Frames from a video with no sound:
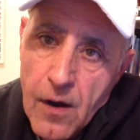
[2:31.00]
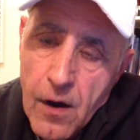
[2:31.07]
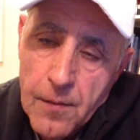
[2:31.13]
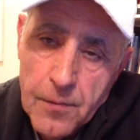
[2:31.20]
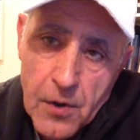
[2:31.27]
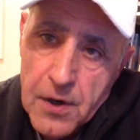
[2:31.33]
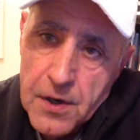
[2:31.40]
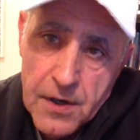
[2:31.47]

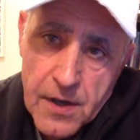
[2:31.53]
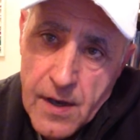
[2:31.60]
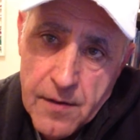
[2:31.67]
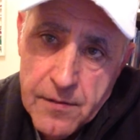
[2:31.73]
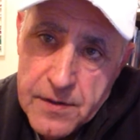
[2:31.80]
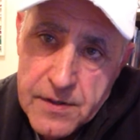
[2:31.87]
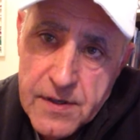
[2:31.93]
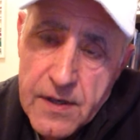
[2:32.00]
I'm not going to
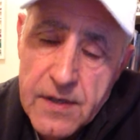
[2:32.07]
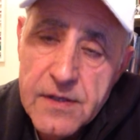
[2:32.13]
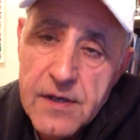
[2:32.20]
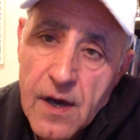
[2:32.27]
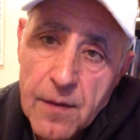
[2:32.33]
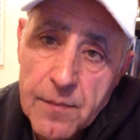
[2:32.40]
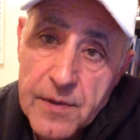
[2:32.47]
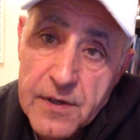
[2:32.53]
go in
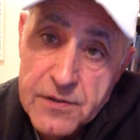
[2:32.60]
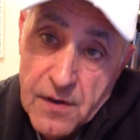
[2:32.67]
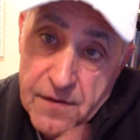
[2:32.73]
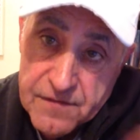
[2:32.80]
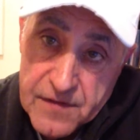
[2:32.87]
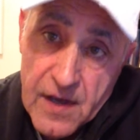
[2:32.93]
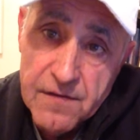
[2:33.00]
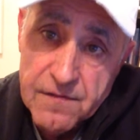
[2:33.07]
detail because
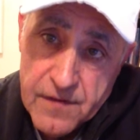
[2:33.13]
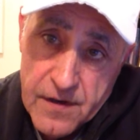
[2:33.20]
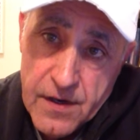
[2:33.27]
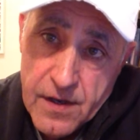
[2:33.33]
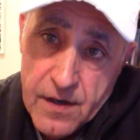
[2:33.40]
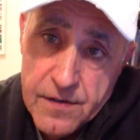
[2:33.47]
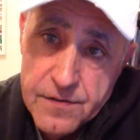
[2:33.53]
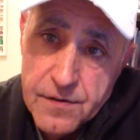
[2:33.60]
I've done
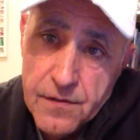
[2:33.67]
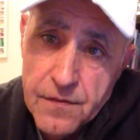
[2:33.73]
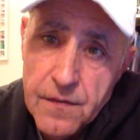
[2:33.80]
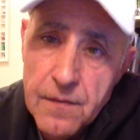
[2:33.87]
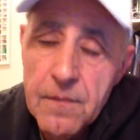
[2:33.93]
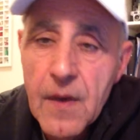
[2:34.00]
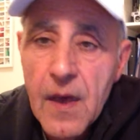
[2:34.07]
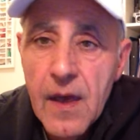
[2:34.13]
videos on
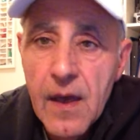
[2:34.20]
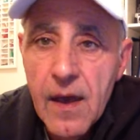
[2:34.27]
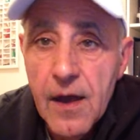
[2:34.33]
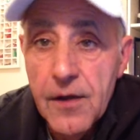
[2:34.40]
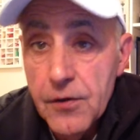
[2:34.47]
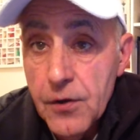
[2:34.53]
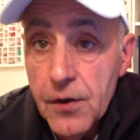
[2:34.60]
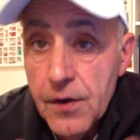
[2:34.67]
them
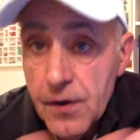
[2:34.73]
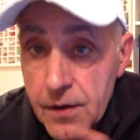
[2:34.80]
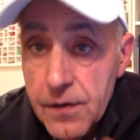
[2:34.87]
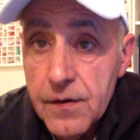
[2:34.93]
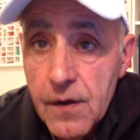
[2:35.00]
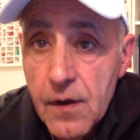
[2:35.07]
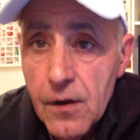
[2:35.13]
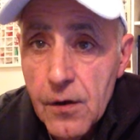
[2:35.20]
and you
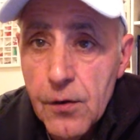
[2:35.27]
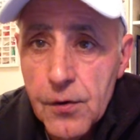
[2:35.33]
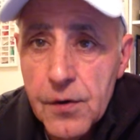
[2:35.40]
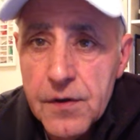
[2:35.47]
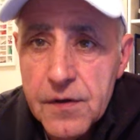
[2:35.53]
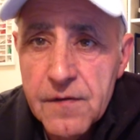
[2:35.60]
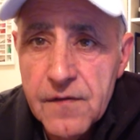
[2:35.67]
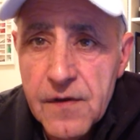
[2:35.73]
can
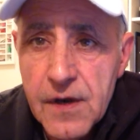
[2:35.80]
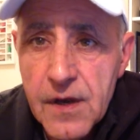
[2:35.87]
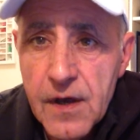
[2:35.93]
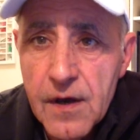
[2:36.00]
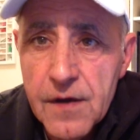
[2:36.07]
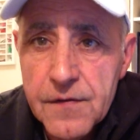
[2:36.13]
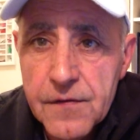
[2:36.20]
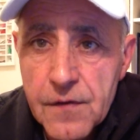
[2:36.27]
look at the
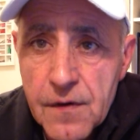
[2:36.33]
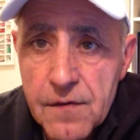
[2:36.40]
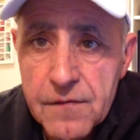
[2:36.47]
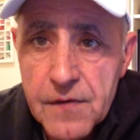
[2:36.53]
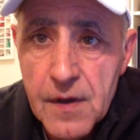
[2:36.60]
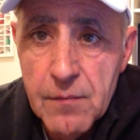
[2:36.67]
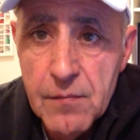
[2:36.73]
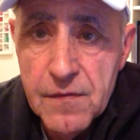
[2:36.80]
videos that I've
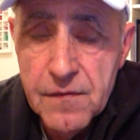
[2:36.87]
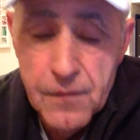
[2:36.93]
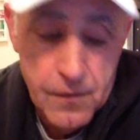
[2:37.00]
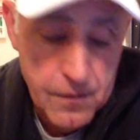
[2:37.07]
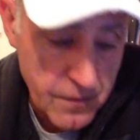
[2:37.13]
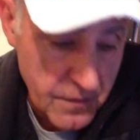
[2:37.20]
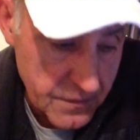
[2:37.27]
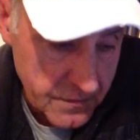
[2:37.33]
done
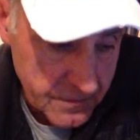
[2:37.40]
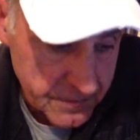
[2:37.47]
before on